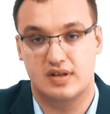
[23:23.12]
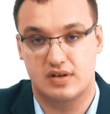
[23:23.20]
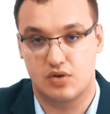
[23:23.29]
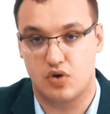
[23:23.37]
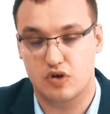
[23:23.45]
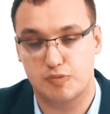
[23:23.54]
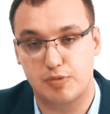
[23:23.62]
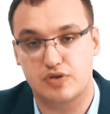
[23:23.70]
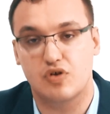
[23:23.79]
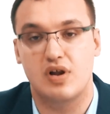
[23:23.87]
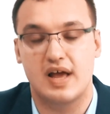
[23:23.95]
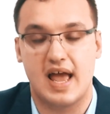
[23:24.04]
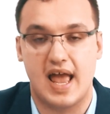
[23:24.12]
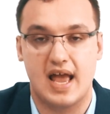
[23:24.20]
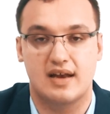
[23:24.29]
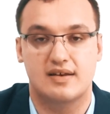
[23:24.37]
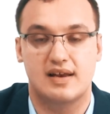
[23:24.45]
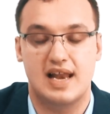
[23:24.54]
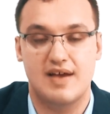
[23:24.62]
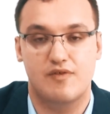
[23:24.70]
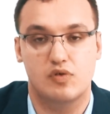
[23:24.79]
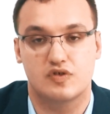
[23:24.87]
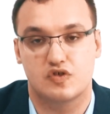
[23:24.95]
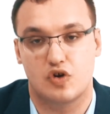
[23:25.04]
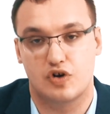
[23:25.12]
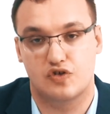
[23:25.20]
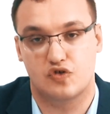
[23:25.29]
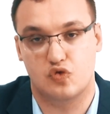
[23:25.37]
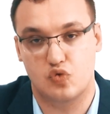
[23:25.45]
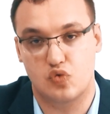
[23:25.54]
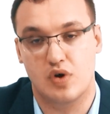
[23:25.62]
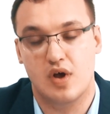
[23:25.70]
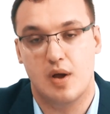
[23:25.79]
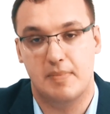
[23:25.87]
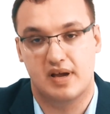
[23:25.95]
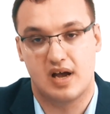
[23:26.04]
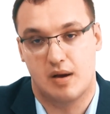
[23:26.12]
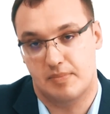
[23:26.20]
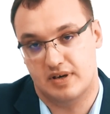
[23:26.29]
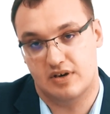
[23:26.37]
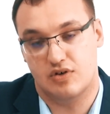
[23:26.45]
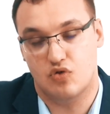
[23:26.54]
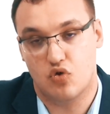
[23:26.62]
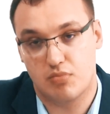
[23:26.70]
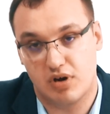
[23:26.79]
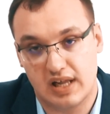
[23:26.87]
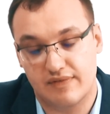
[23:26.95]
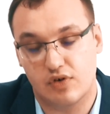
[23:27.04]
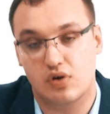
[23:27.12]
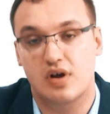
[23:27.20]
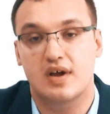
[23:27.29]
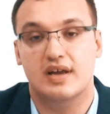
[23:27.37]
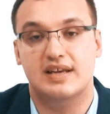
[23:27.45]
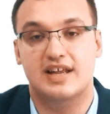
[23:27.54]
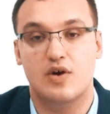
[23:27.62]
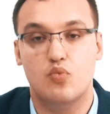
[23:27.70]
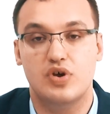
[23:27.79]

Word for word: it in the hospital and the level starts to become in the normal level, then